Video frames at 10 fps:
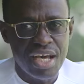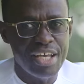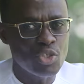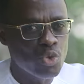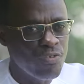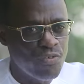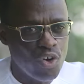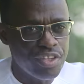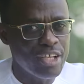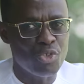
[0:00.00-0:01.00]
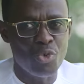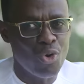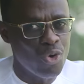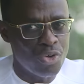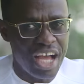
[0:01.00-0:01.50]
and so forth and so
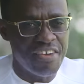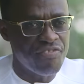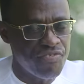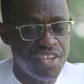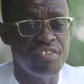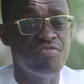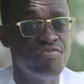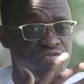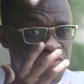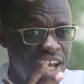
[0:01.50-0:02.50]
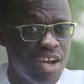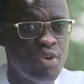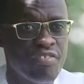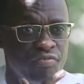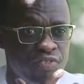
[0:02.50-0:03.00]
on. I feel
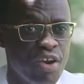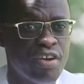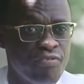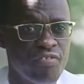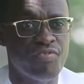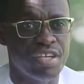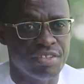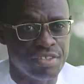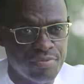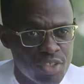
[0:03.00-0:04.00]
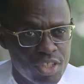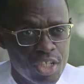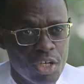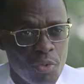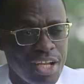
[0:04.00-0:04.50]
very, very fulfilled.
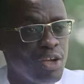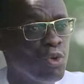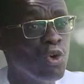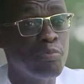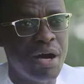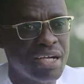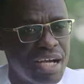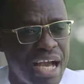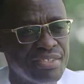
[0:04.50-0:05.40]
When I look back, I